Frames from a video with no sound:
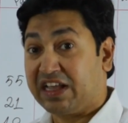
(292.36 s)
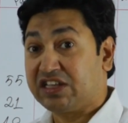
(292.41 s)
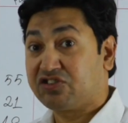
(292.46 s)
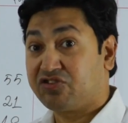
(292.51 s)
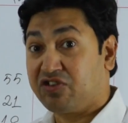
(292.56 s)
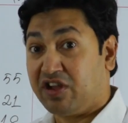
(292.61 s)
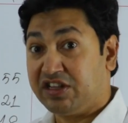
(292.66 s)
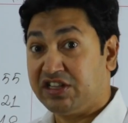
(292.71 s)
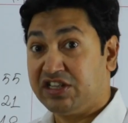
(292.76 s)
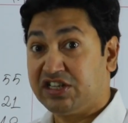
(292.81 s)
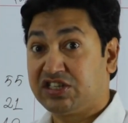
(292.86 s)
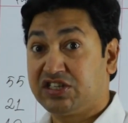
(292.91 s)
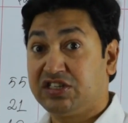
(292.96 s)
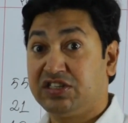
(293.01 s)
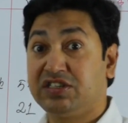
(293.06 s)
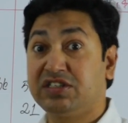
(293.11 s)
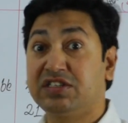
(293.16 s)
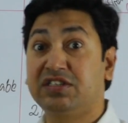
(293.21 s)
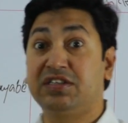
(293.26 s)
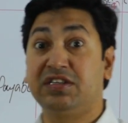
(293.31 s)
cash
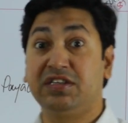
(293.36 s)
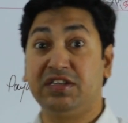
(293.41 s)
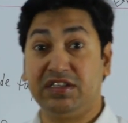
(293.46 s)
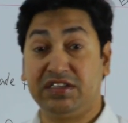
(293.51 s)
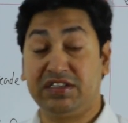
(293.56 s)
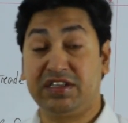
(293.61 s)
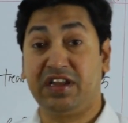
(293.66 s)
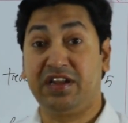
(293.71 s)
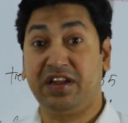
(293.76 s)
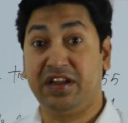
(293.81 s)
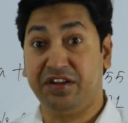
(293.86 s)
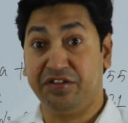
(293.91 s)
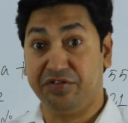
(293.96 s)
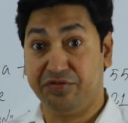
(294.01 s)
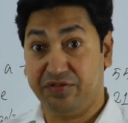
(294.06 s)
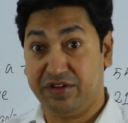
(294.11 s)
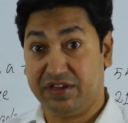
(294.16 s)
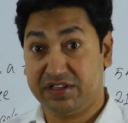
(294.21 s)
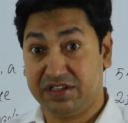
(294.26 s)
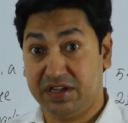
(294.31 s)
transactions, is there any
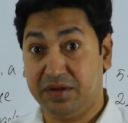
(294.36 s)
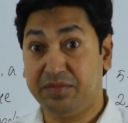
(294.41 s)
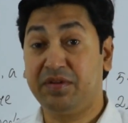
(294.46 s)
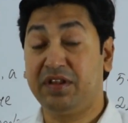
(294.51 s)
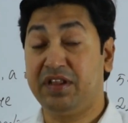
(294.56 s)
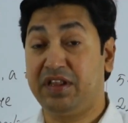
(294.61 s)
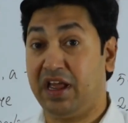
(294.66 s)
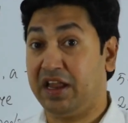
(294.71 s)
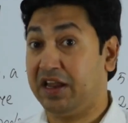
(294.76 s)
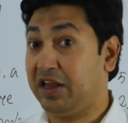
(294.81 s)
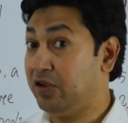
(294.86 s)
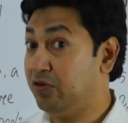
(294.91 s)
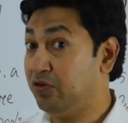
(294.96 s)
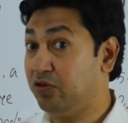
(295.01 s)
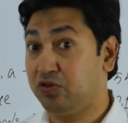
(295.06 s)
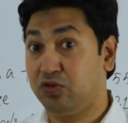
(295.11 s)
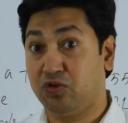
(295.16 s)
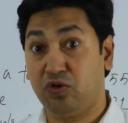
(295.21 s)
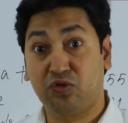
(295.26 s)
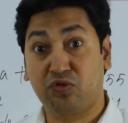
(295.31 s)
receipt? Then
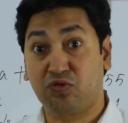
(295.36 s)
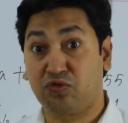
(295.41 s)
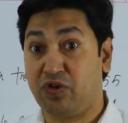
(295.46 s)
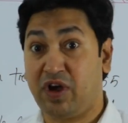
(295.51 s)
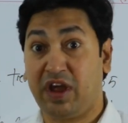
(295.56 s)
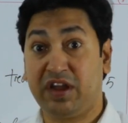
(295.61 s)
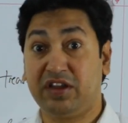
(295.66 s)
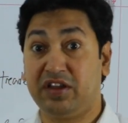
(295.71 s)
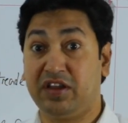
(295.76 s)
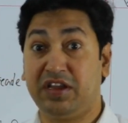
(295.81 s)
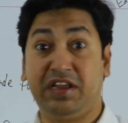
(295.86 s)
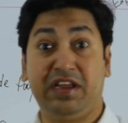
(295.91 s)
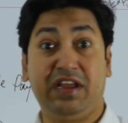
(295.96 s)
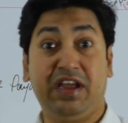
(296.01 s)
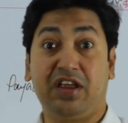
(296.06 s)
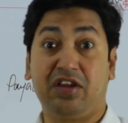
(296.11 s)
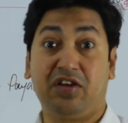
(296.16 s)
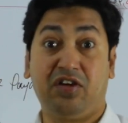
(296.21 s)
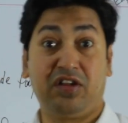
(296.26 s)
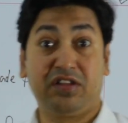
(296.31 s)
you don't write
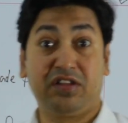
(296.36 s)
here